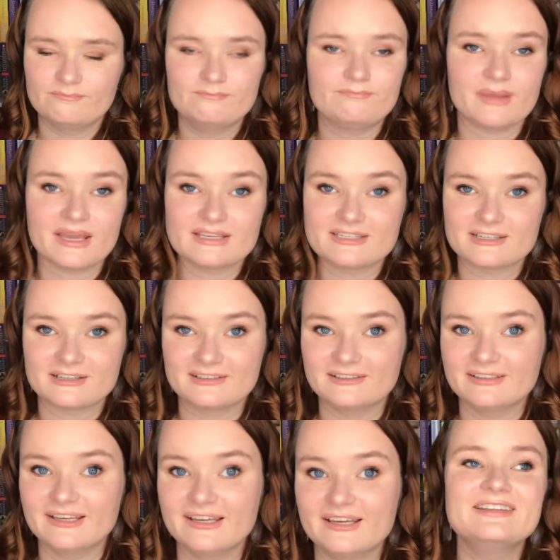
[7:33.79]

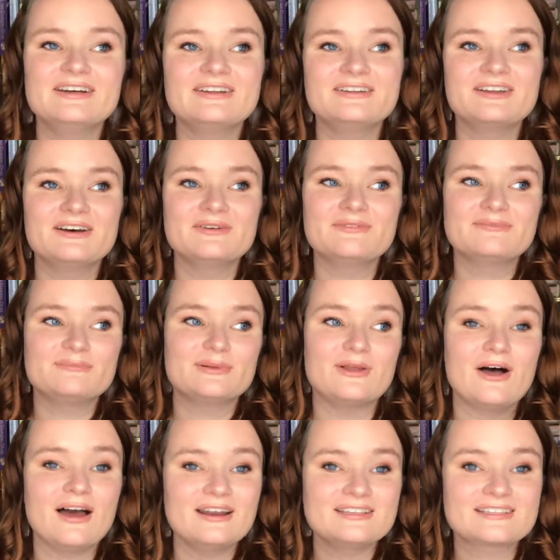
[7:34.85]
basically. The, the
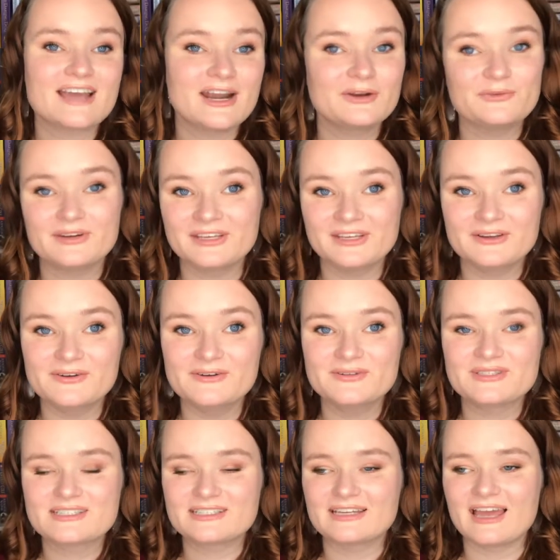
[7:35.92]
plot is kind of
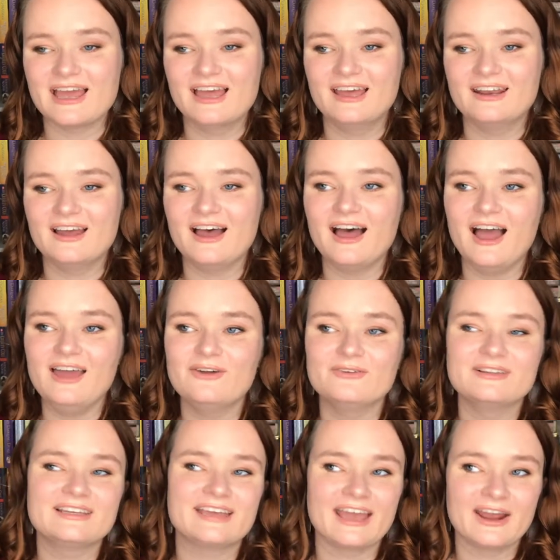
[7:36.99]
reused, and I don't
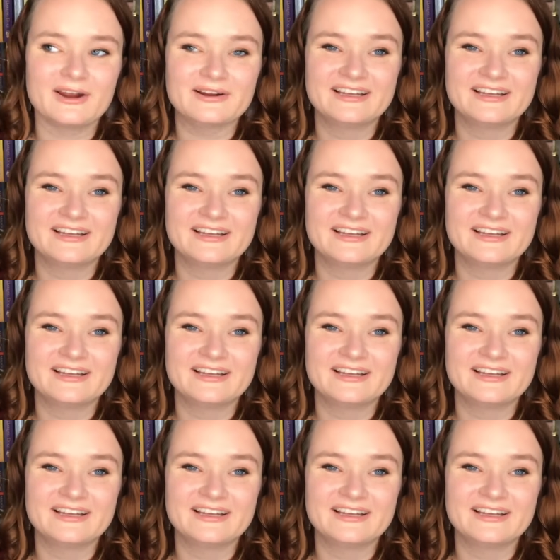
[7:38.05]
really care.